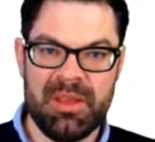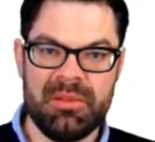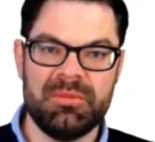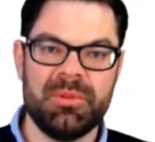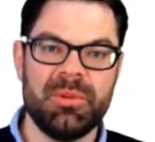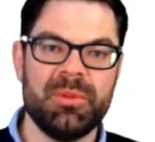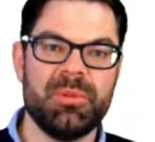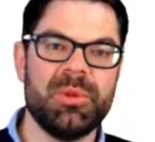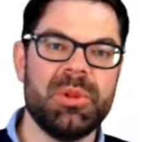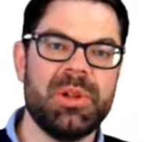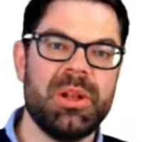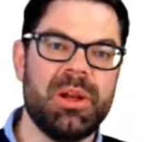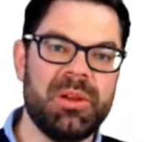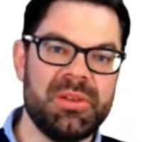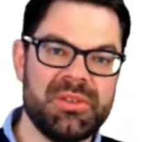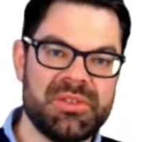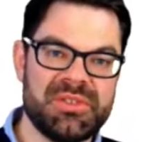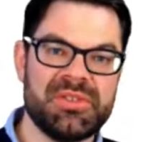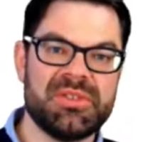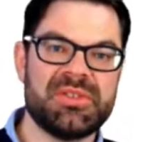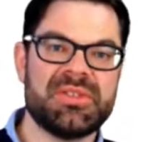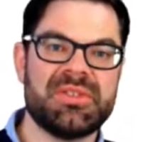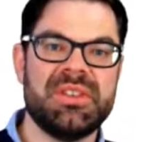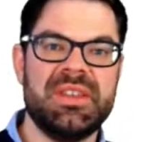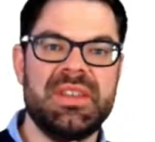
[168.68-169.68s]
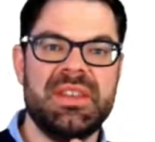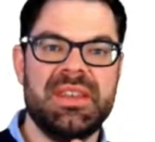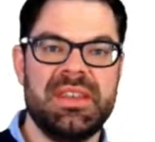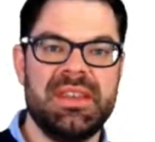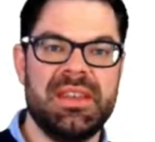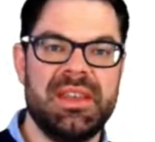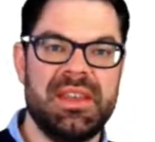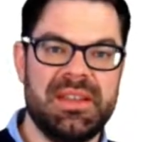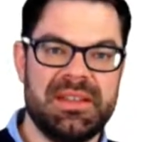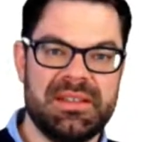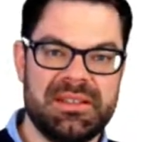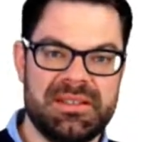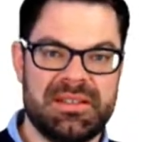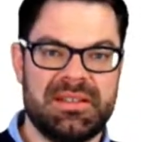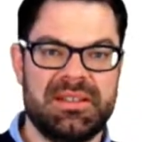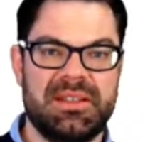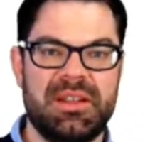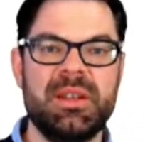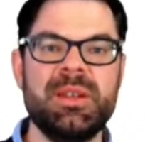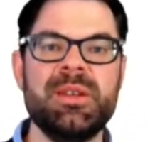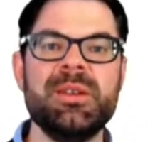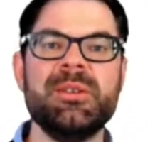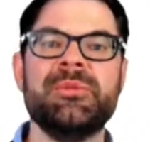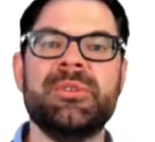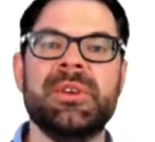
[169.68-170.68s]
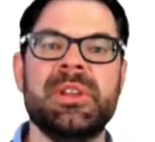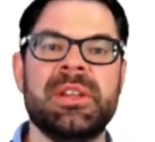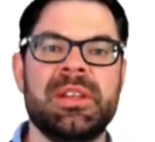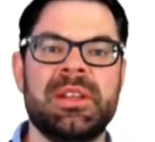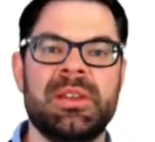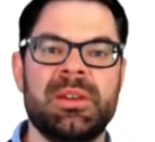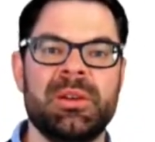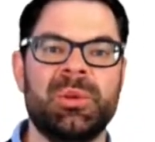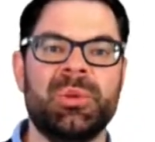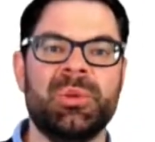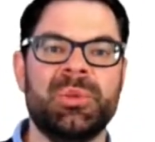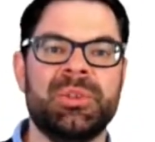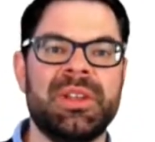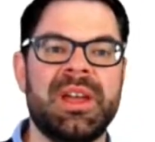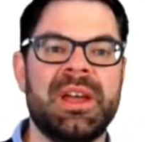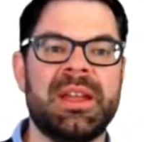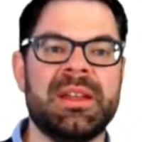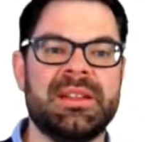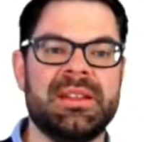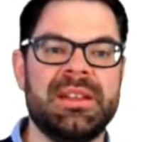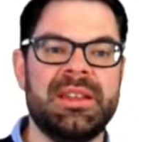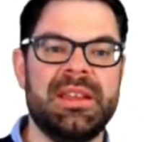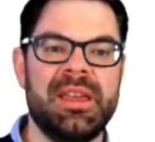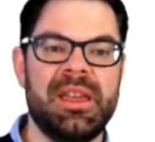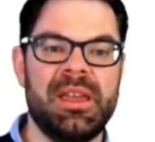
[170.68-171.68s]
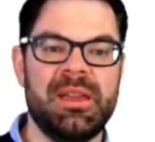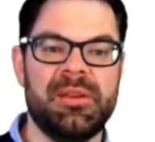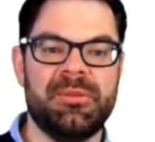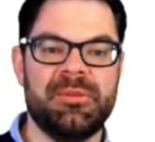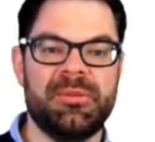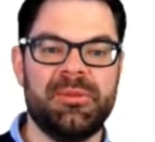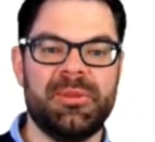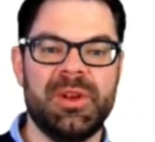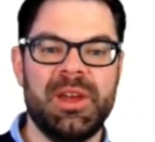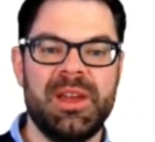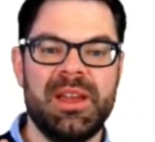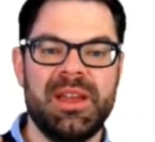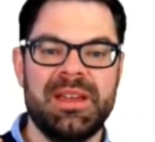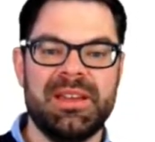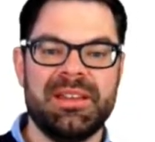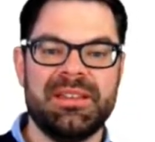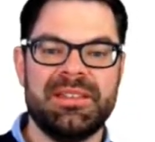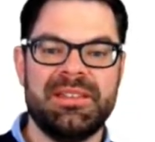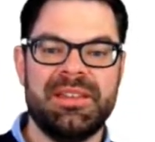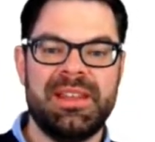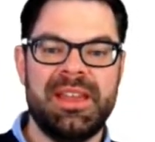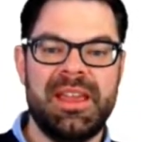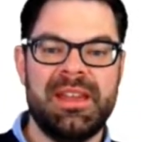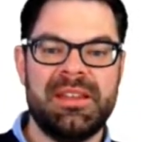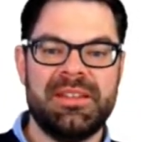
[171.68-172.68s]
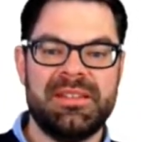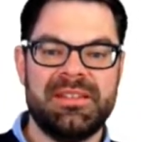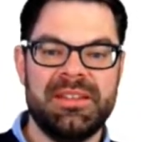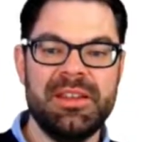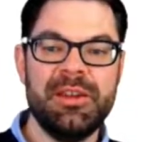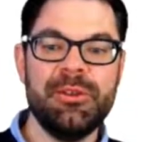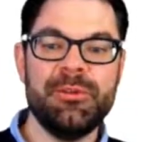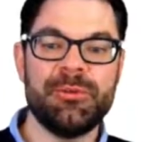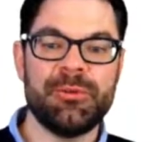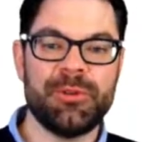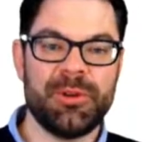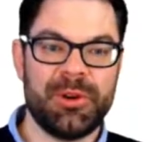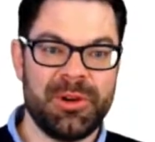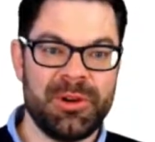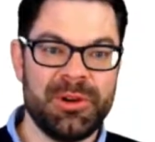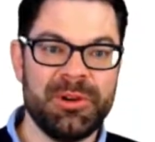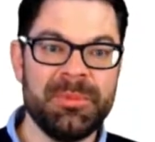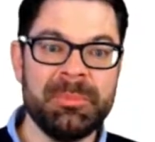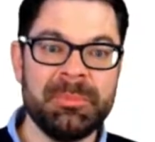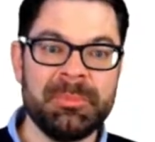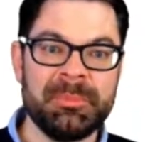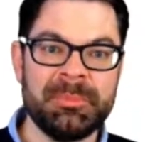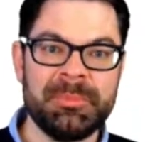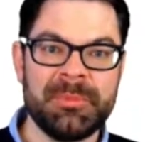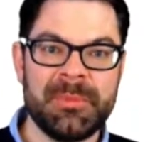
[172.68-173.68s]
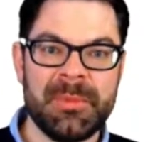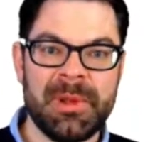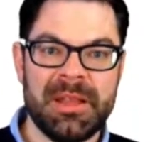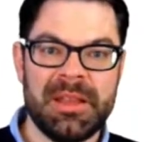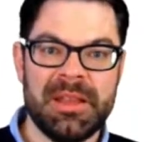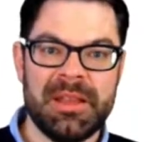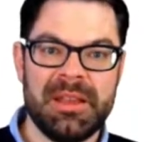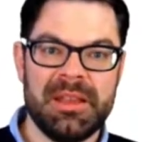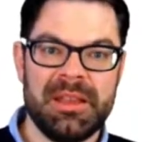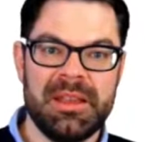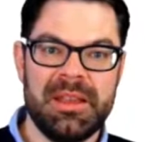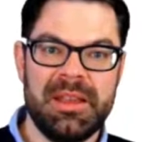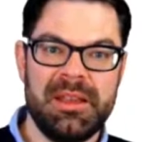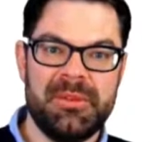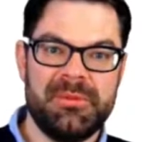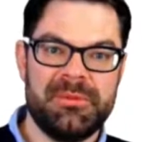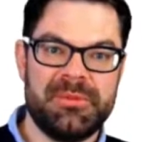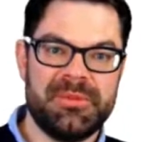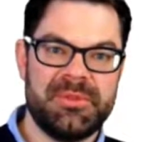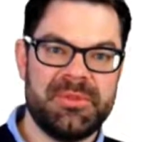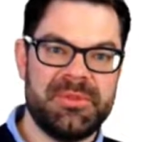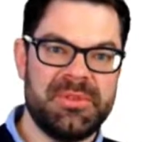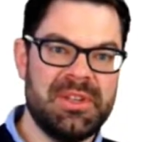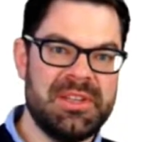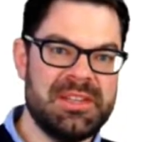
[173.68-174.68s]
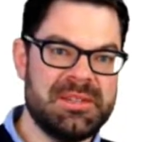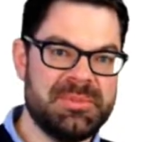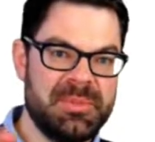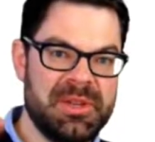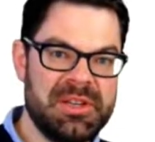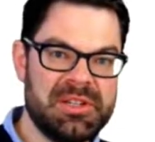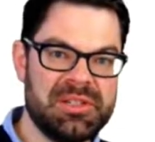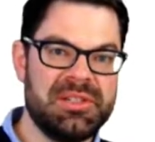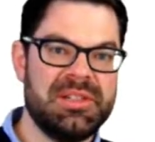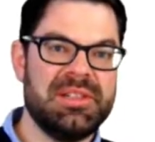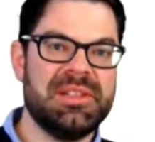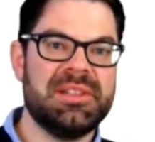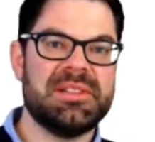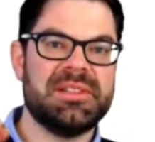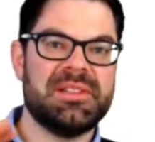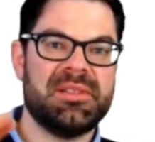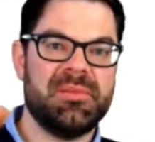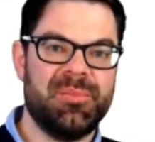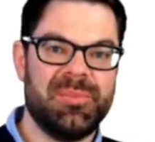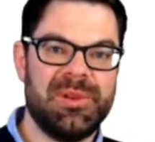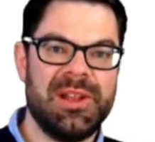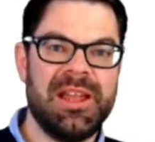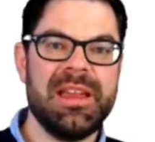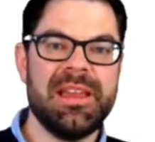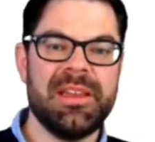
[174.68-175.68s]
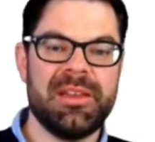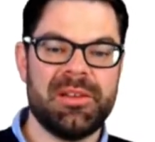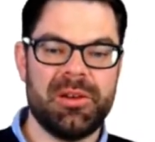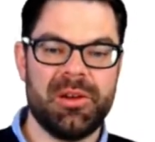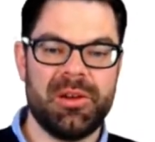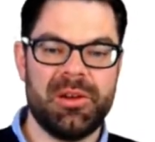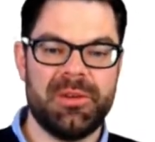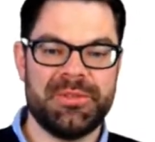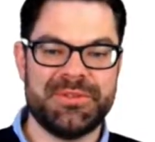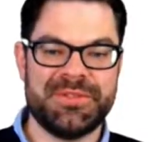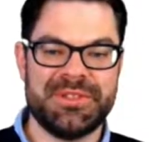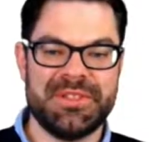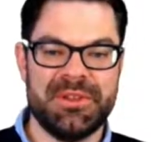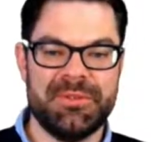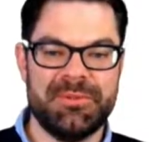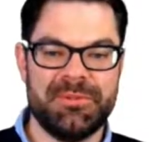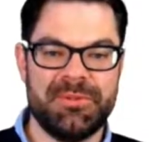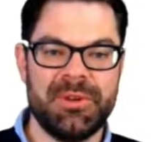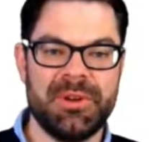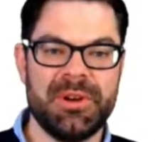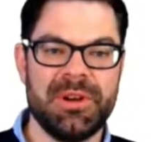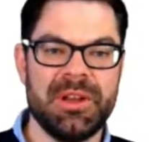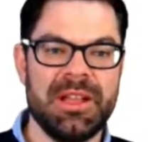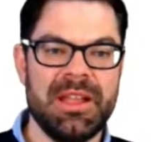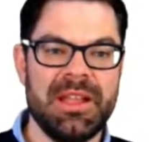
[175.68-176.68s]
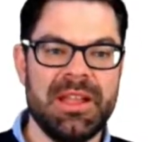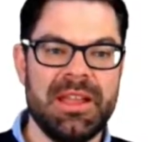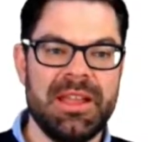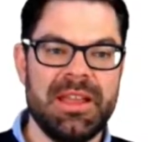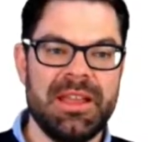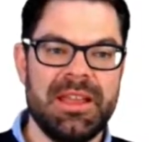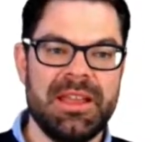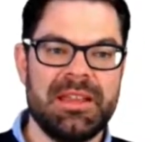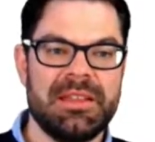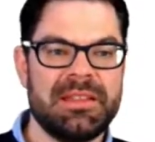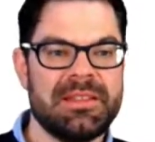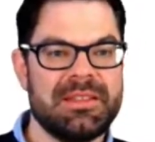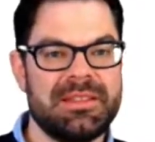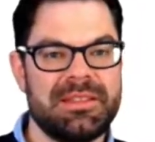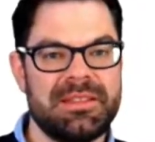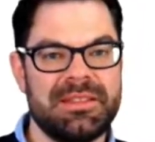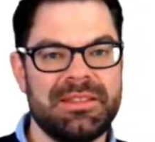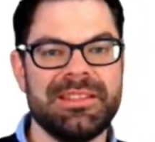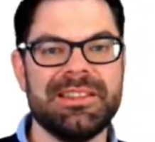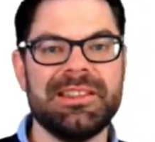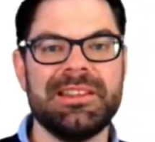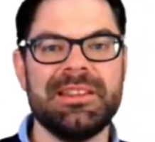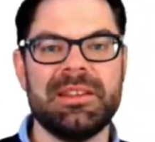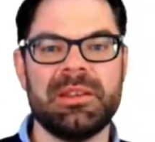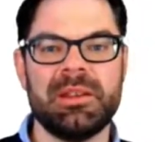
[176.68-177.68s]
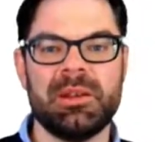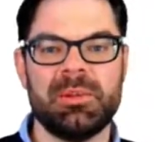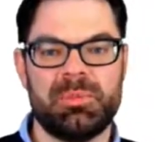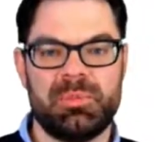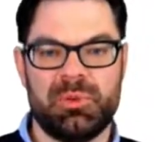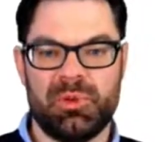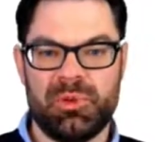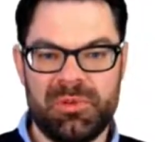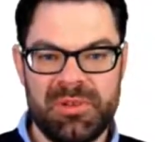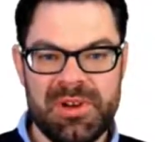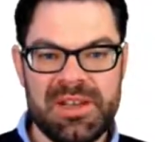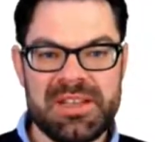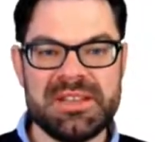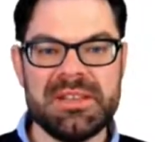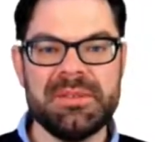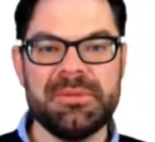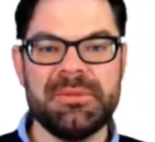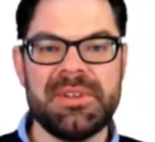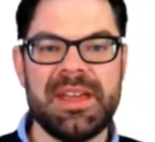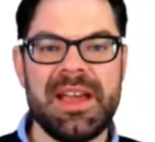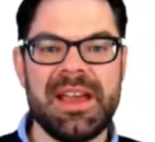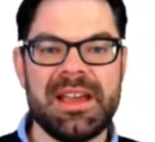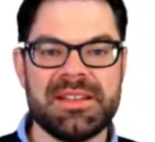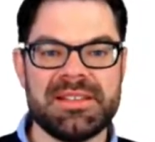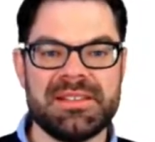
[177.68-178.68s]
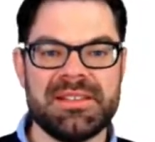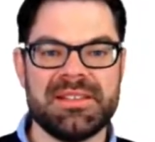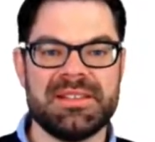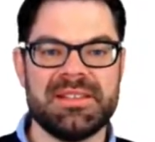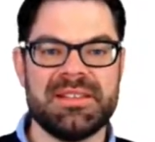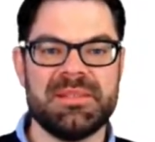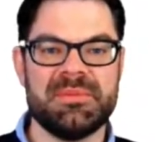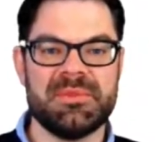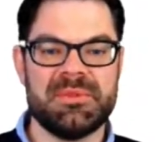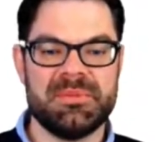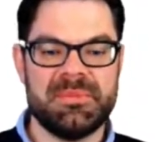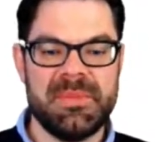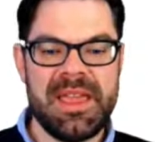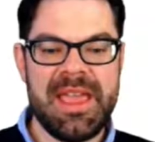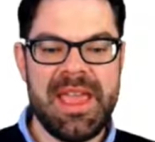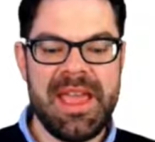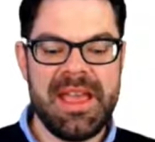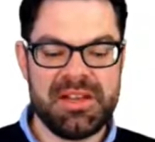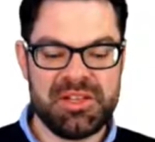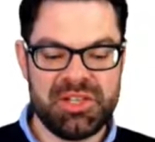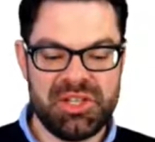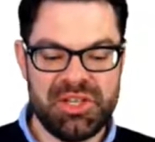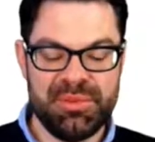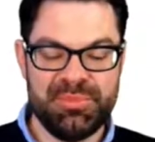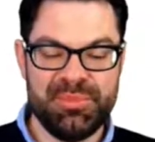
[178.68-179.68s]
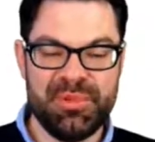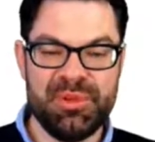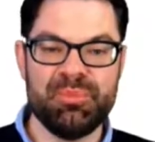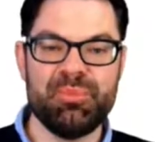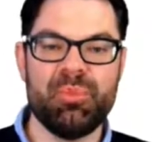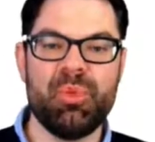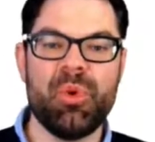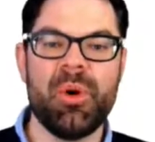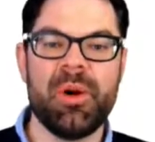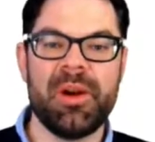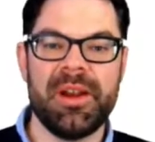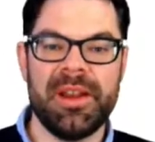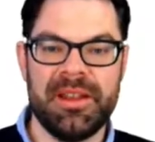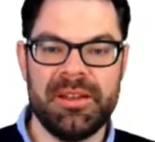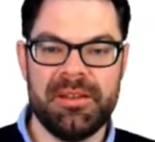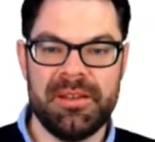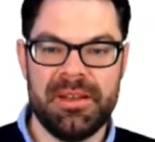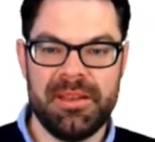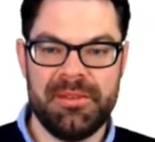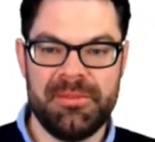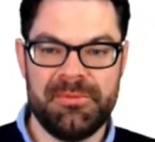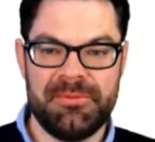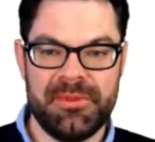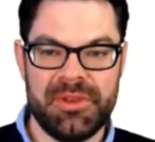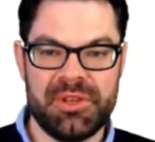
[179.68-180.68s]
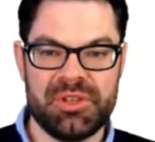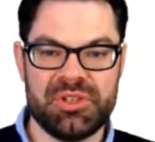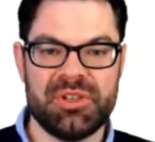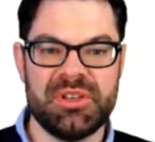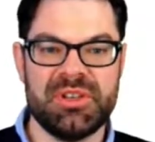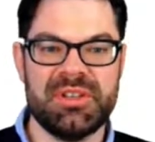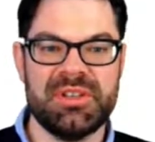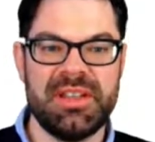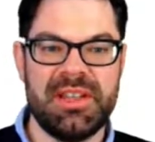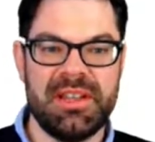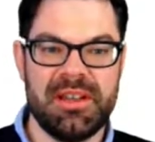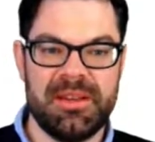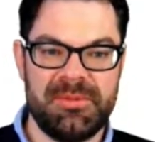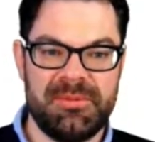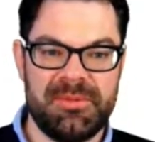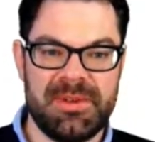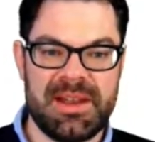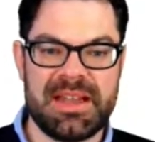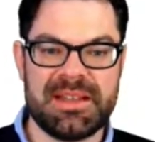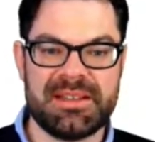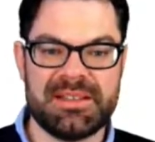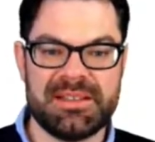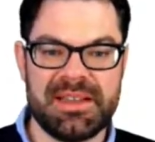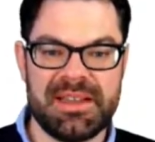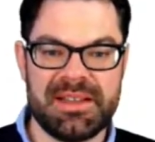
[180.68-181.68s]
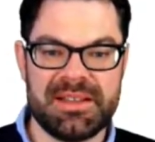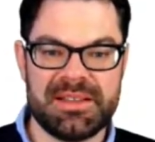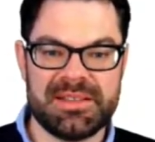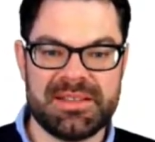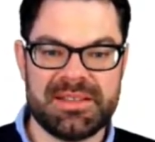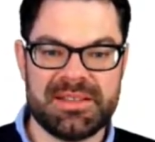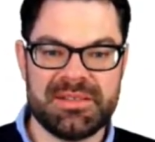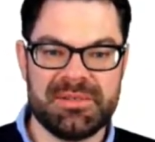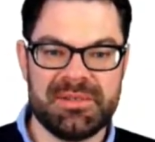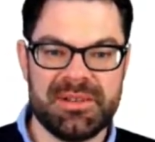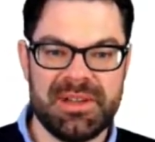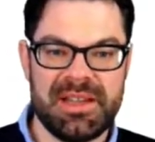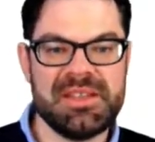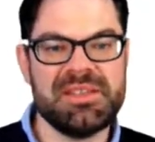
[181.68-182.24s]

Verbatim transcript: We will also see in another video that if they differ, if especially the supply curves differ, progressive tax systems may actually be more efficient than a flat tax.